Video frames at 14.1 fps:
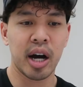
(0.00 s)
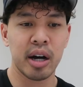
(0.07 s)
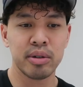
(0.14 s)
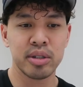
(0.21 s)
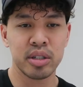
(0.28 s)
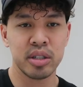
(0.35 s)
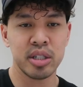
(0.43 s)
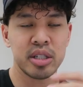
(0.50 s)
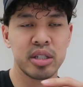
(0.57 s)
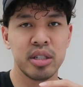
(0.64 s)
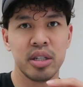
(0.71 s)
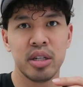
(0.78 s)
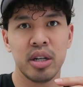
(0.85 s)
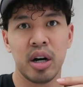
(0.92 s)
I was
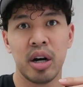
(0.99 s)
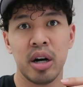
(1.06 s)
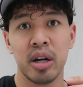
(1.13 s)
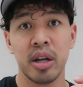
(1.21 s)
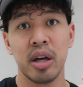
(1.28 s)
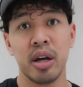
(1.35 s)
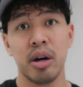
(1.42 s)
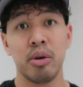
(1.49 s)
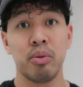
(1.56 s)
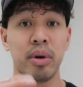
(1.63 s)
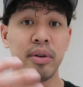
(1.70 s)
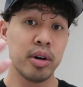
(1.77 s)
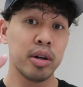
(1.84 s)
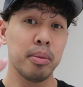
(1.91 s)
listed on uh,
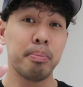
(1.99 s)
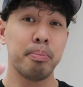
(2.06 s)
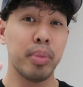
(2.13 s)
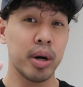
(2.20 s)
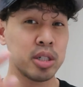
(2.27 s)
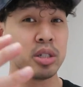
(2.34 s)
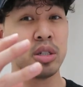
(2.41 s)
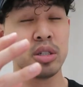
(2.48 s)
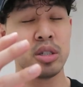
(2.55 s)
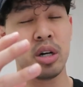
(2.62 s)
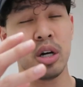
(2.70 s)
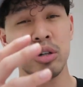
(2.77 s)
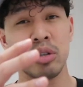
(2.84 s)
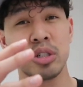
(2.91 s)
with a bunch
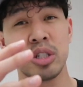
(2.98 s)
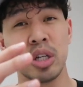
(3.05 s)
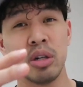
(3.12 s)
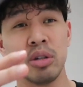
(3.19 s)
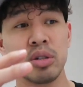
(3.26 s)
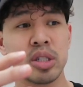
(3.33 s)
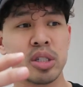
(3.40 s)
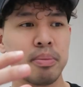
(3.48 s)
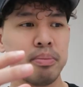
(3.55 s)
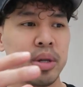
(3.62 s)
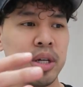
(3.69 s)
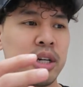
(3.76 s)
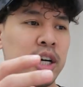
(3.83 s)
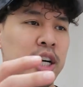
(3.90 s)
of other sellers
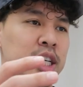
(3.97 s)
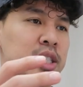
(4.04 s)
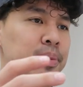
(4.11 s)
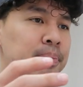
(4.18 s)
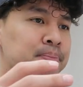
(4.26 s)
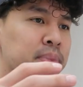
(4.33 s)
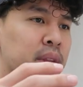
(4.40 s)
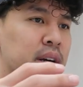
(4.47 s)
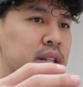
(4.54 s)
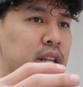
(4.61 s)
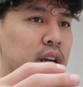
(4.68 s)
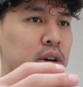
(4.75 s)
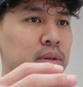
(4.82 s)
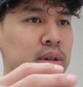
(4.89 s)
because
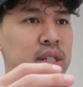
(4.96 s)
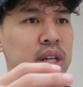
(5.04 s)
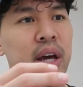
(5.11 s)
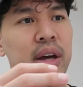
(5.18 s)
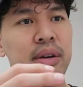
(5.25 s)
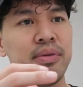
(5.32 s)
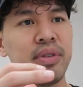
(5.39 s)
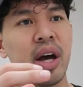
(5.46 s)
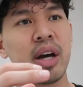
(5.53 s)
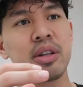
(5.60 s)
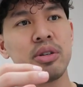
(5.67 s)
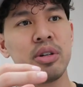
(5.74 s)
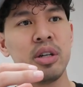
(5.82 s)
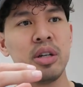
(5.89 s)
there was a
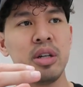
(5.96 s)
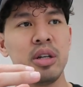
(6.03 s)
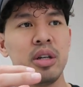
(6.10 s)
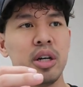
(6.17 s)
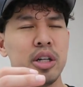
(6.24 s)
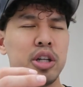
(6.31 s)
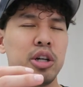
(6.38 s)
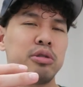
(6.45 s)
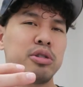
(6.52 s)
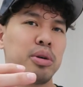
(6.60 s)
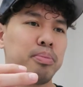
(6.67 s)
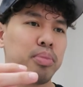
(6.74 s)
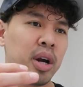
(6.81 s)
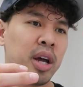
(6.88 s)
factory, uh, there was
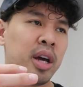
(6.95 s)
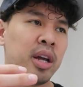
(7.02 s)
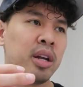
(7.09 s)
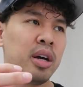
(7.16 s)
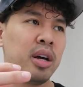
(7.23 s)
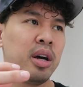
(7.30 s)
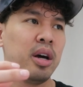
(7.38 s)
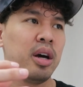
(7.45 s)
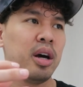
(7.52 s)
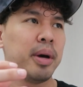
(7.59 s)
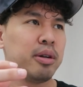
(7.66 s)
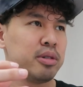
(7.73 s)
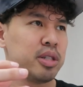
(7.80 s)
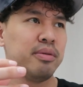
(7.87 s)
a brand,
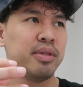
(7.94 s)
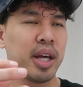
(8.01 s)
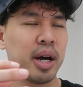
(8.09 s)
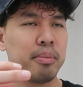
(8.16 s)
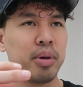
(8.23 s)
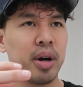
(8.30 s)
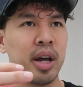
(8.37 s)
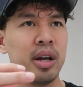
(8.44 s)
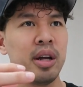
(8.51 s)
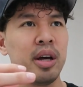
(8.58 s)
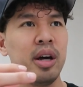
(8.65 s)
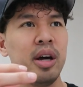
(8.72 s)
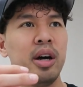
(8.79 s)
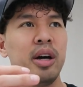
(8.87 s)
and it wasn't even that brand